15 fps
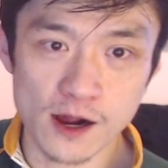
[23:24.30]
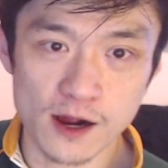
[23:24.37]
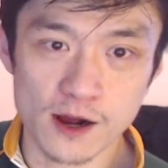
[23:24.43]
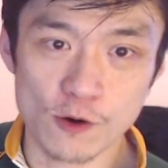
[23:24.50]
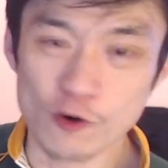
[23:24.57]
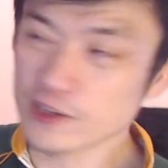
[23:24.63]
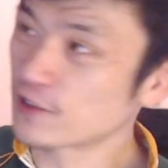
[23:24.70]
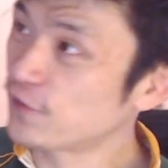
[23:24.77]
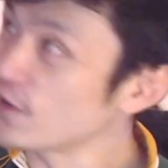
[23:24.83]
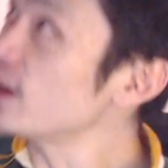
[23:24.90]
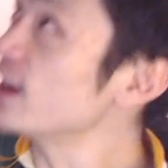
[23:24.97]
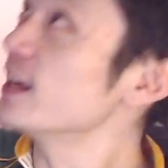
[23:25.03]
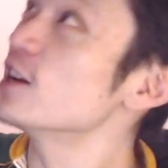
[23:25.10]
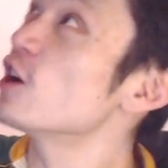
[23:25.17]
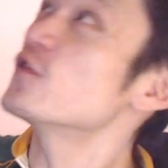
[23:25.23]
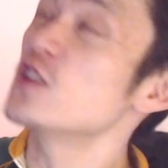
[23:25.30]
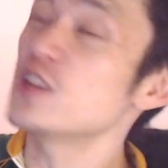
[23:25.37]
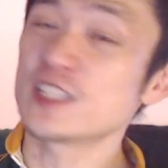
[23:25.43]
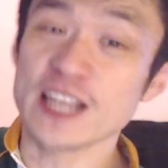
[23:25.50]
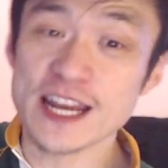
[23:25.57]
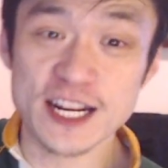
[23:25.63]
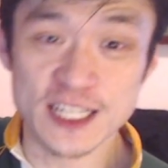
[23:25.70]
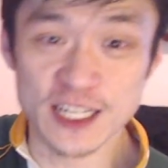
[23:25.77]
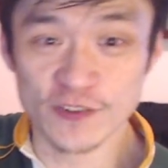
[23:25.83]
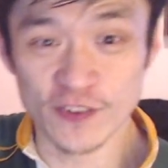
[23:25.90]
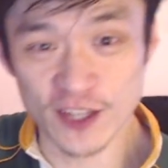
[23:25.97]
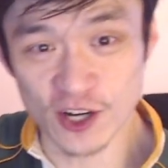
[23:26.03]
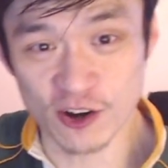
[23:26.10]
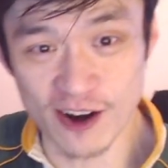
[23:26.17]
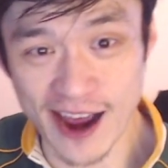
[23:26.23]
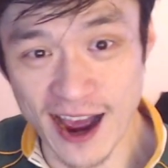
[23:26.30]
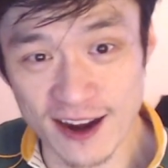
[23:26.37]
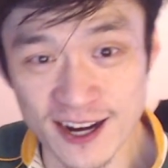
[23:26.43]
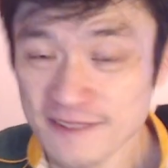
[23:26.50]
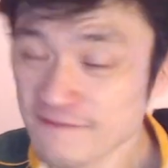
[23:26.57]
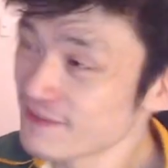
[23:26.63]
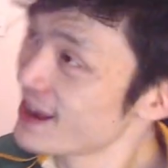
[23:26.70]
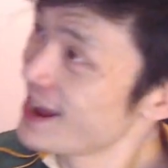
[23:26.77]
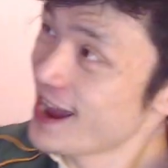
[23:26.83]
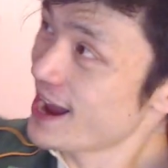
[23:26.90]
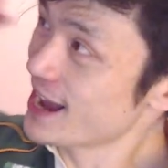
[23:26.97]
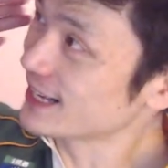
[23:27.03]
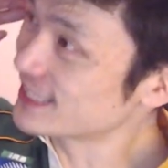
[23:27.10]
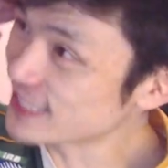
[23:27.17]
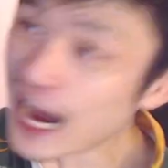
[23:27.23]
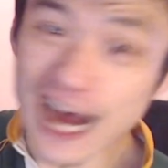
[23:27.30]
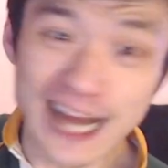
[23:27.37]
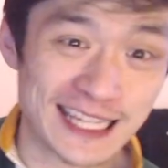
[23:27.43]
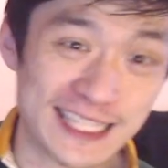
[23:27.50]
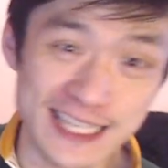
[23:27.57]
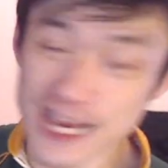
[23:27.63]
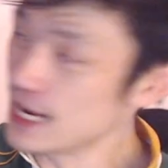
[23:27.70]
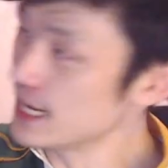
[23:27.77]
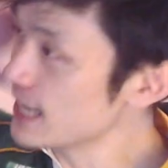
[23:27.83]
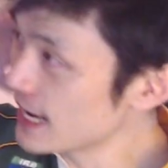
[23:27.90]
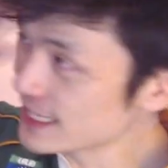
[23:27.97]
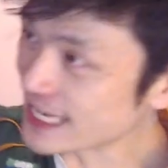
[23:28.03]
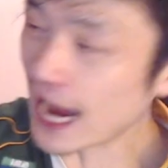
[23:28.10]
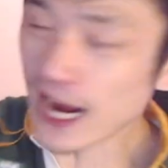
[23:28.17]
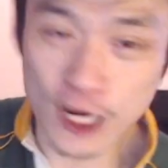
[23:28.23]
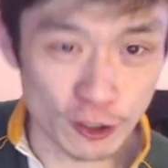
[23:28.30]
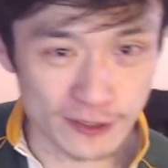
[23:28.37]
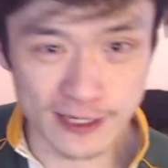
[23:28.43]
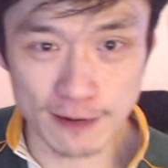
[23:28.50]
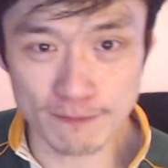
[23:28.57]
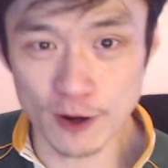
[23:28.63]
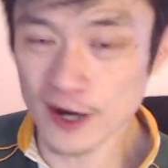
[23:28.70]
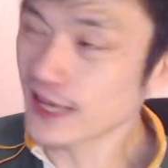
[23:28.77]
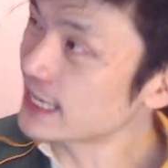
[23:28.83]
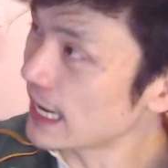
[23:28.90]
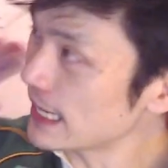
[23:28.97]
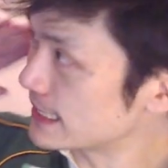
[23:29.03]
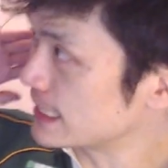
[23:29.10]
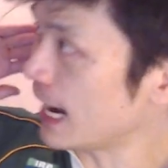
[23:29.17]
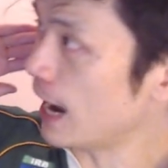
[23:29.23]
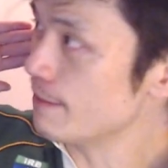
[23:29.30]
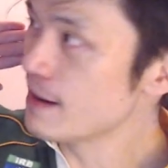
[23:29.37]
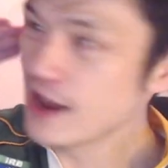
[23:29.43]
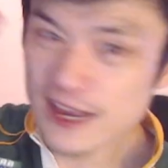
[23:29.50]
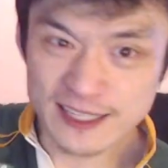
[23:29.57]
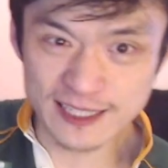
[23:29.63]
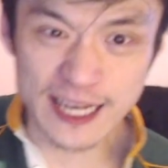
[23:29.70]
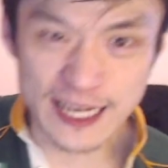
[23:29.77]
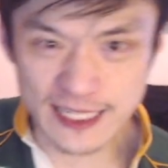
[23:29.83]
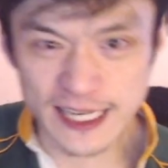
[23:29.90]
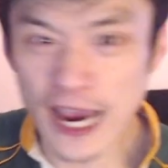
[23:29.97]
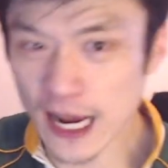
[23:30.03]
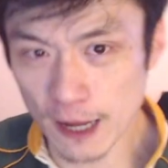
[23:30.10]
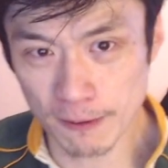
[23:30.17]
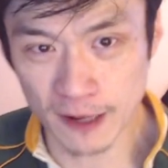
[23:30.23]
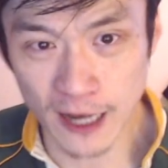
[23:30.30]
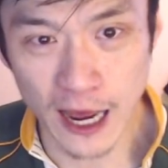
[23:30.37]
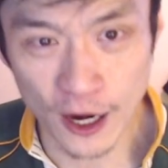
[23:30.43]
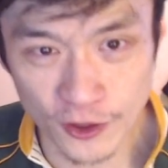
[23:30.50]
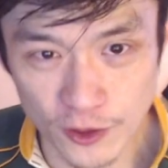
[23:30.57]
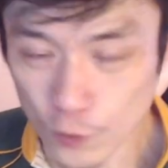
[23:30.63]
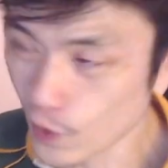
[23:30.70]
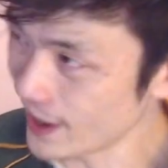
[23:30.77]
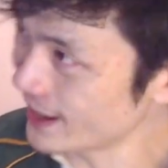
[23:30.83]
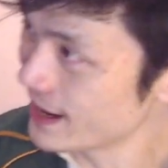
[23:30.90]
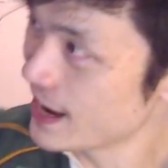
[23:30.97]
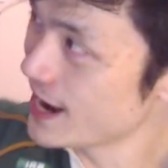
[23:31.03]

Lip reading: was feeding off this energy from the crowd. He darts in, tackles somebody, gets up, sees Caleb Clark on the wing,